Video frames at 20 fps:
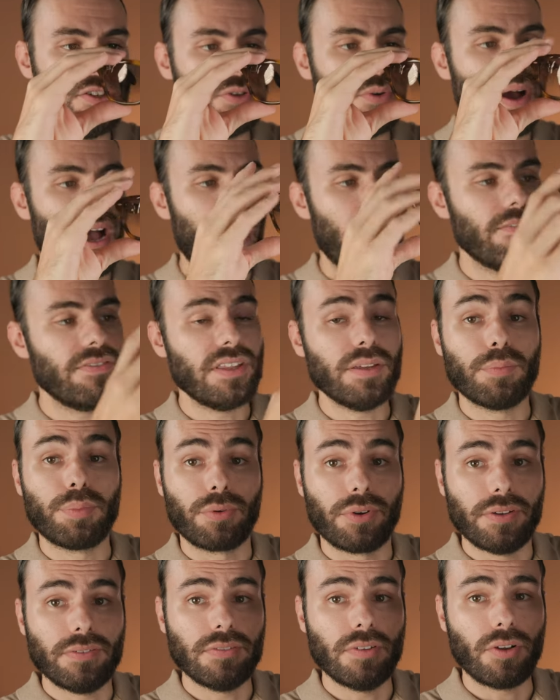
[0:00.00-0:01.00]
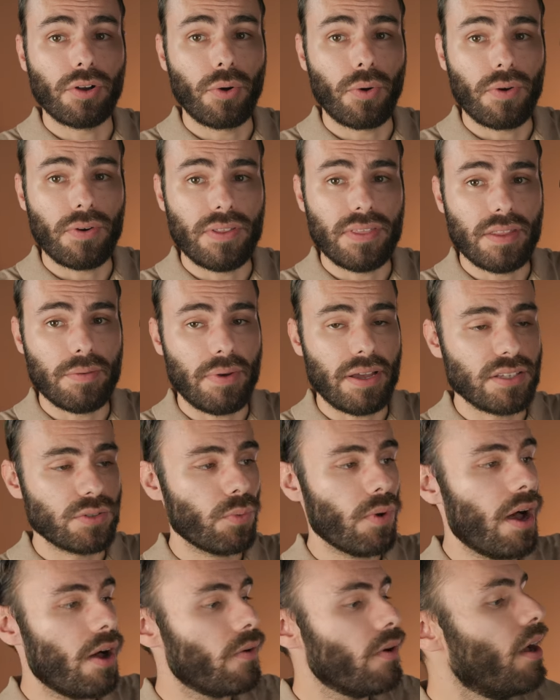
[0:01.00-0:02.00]
do have the Breve logo in them as
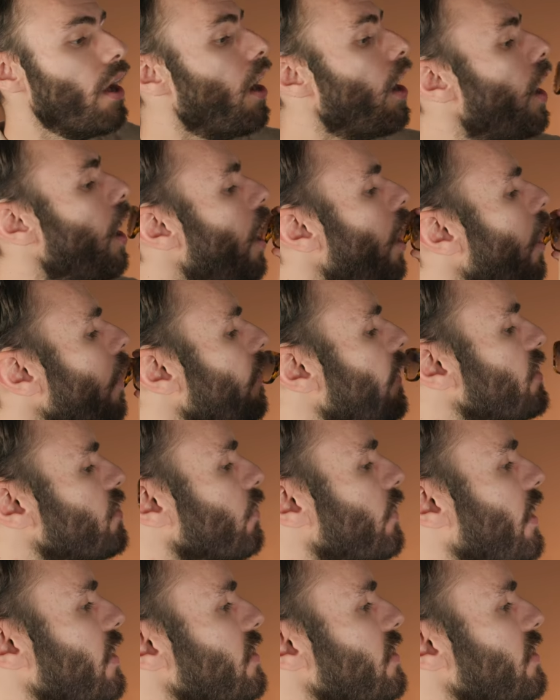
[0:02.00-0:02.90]
well. This one